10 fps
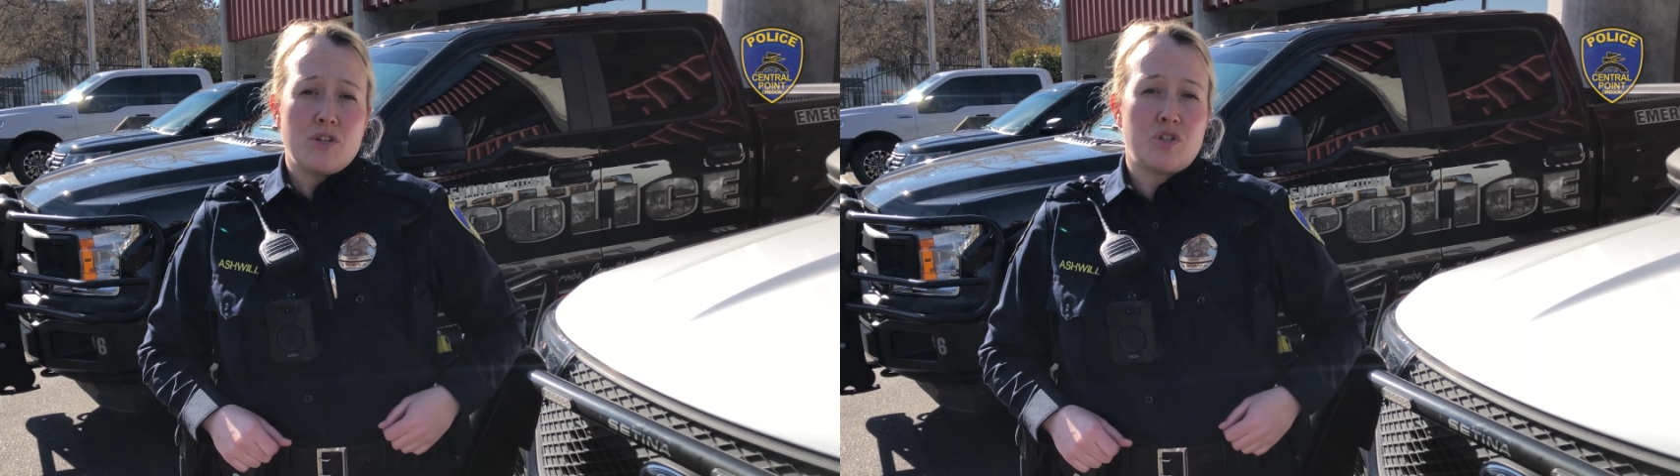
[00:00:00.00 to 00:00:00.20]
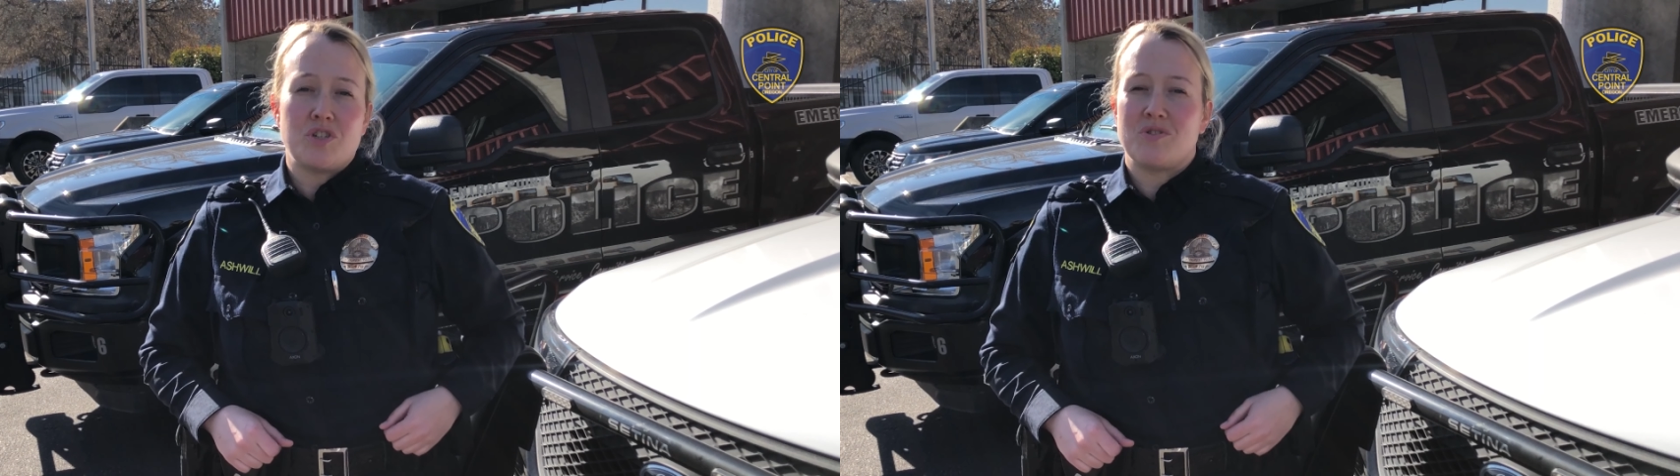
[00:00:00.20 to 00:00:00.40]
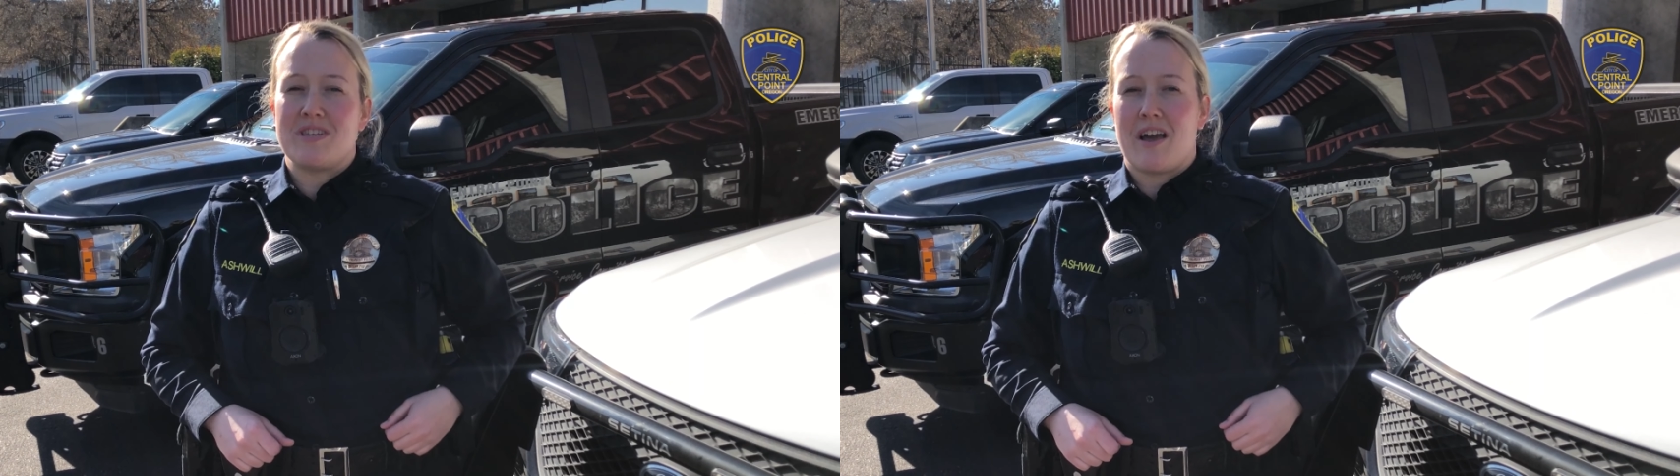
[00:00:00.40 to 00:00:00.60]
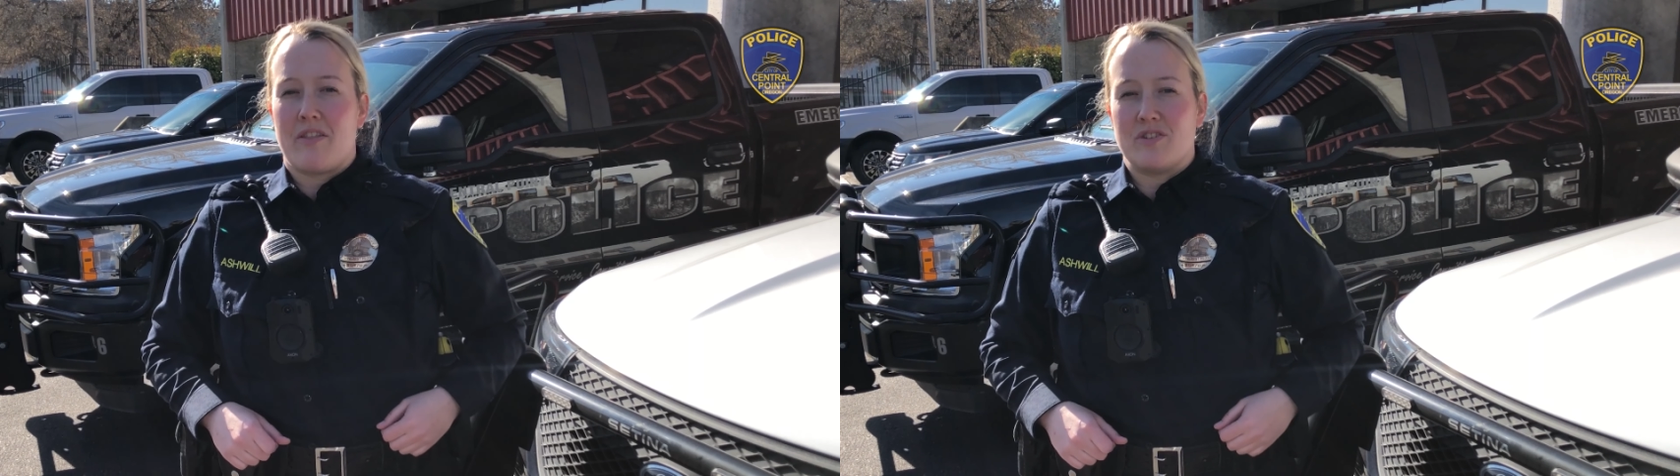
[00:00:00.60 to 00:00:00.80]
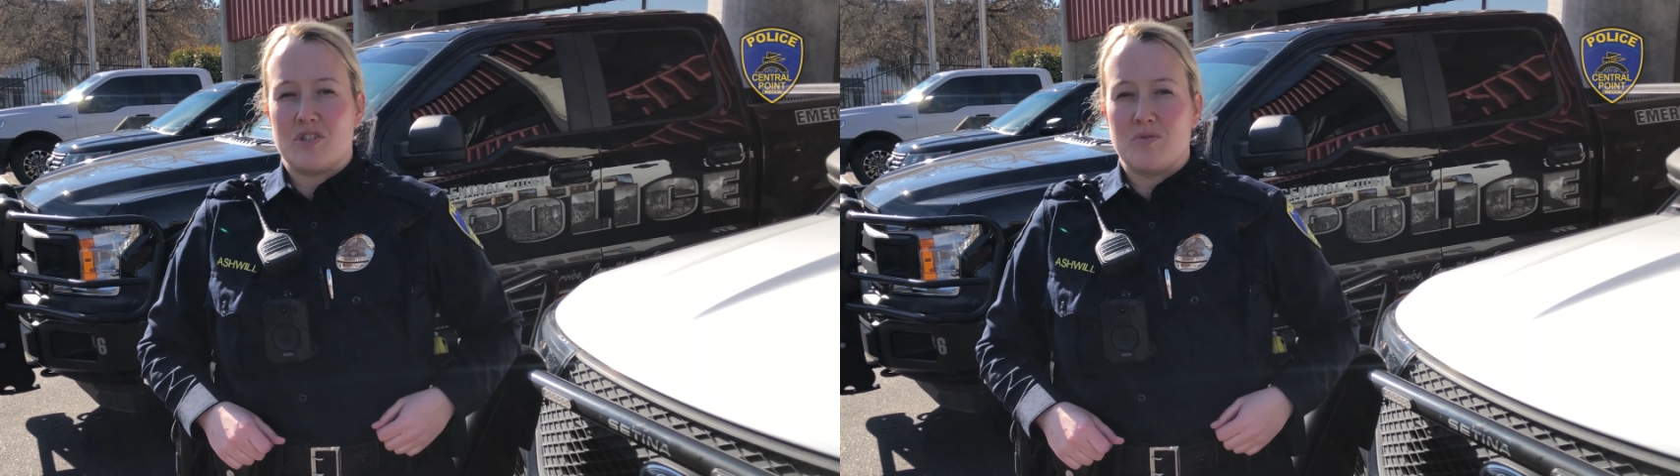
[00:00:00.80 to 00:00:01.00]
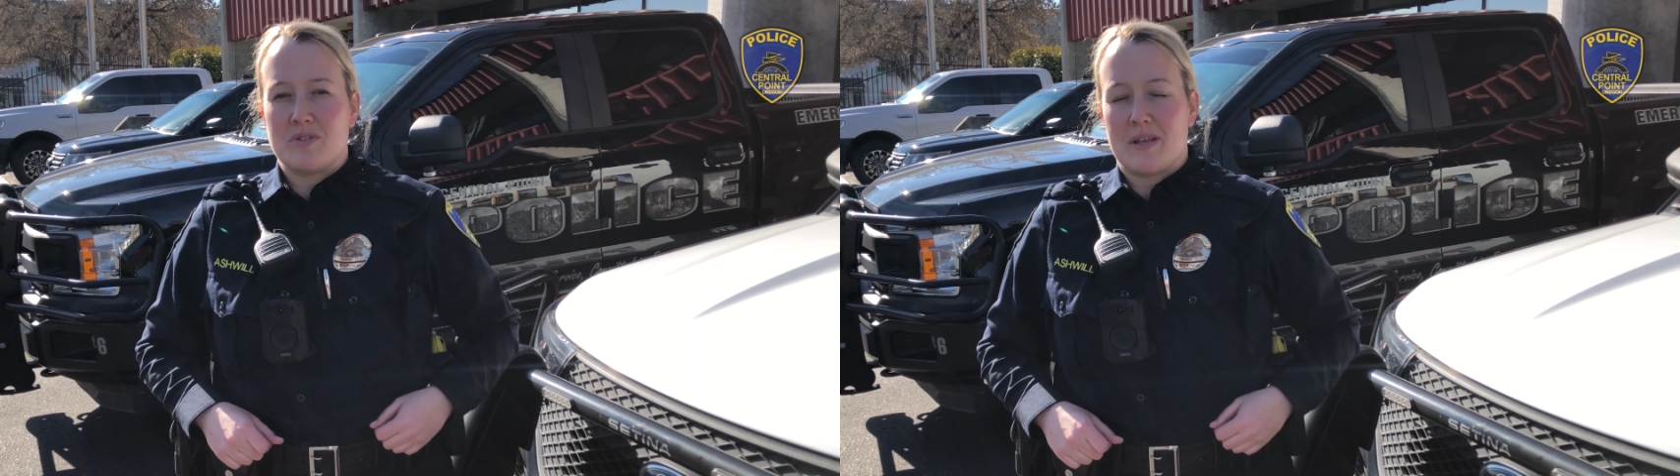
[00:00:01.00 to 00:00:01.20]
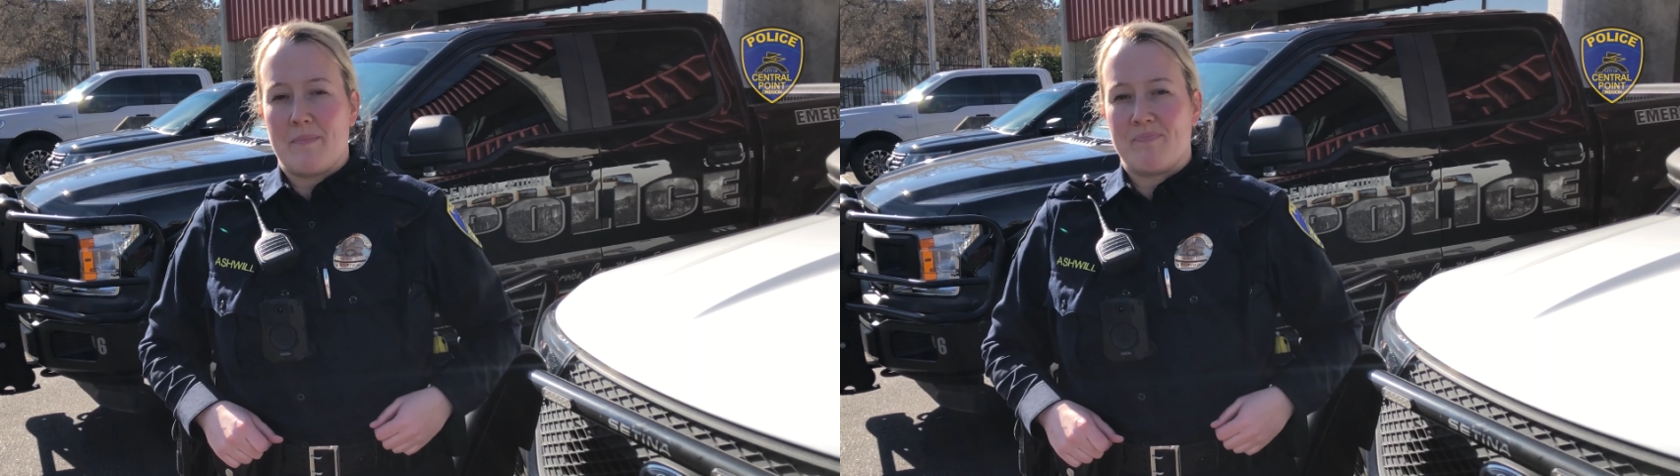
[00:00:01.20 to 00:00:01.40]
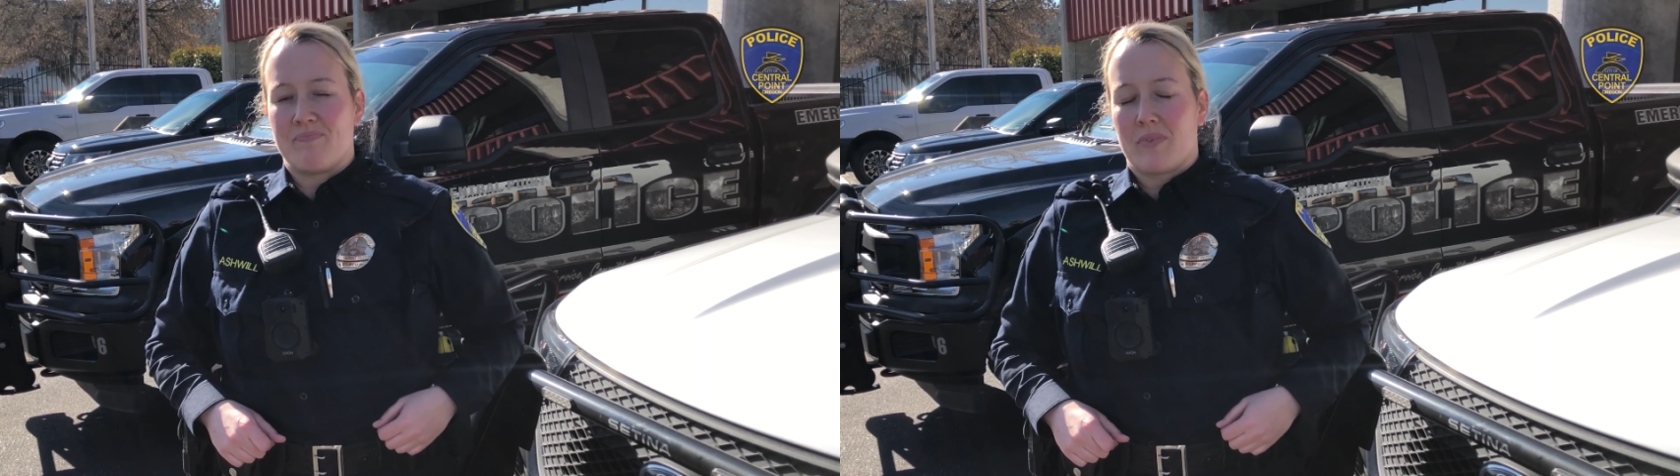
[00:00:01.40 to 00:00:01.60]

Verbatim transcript: should you see others use them.